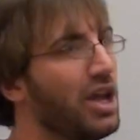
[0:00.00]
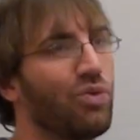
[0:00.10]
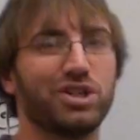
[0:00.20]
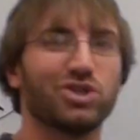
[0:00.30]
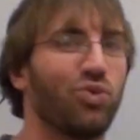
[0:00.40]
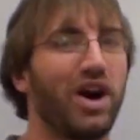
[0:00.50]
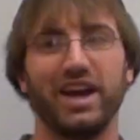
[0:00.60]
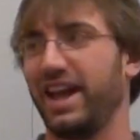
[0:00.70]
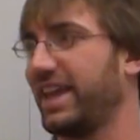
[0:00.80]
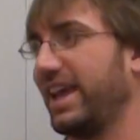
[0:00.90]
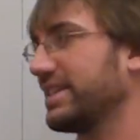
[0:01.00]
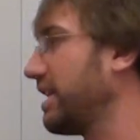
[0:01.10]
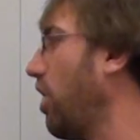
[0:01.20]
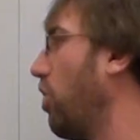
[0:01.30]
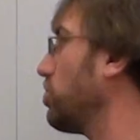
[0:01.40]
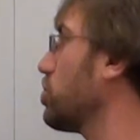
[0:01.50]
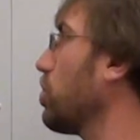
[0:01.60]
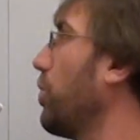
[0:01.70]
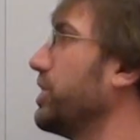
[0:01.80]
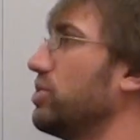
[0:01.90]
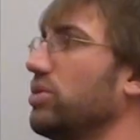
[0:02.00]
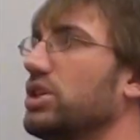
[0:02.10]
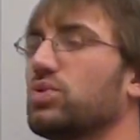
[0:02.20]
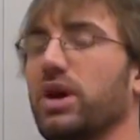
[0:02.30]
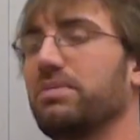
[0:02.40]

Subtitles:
which is why I can't say, oh, just always do this way,